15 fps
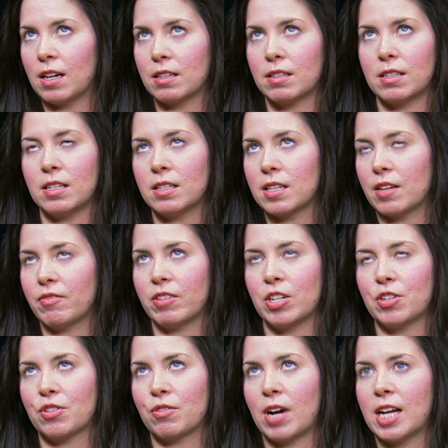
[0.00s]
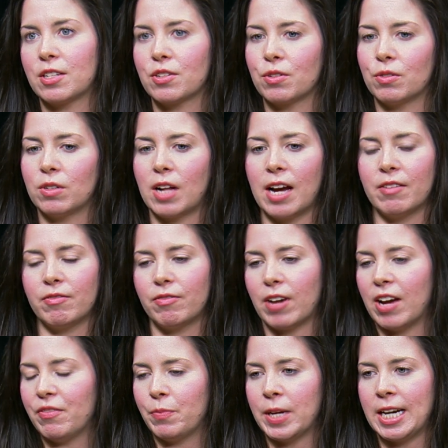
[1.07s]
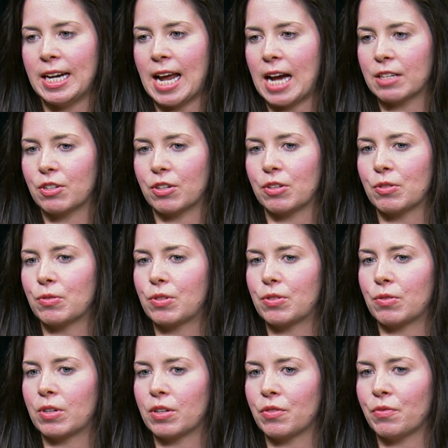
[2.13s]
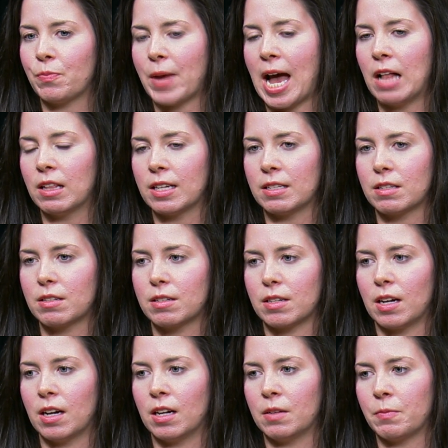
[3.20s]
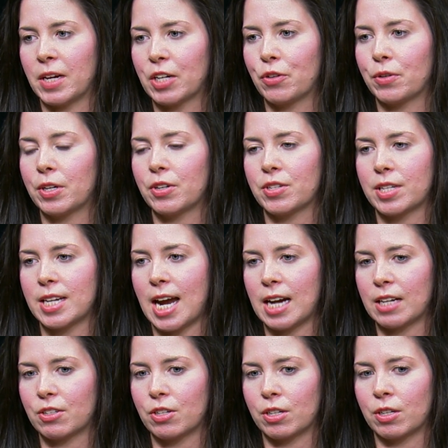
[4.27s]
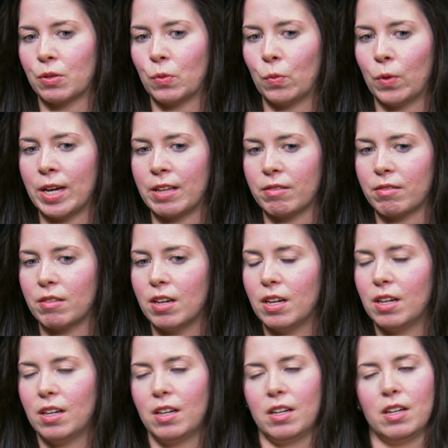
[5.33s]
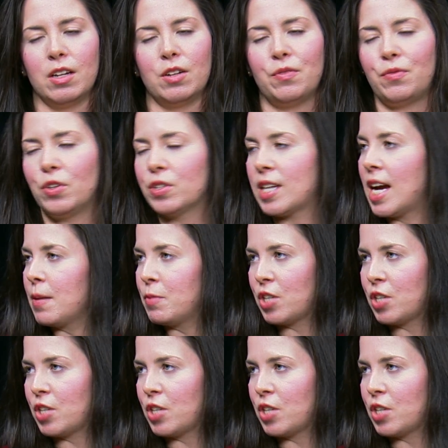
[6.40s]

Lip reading: since I finished grad school, I've been an actor who's sort of balanced my career as an actor with full-time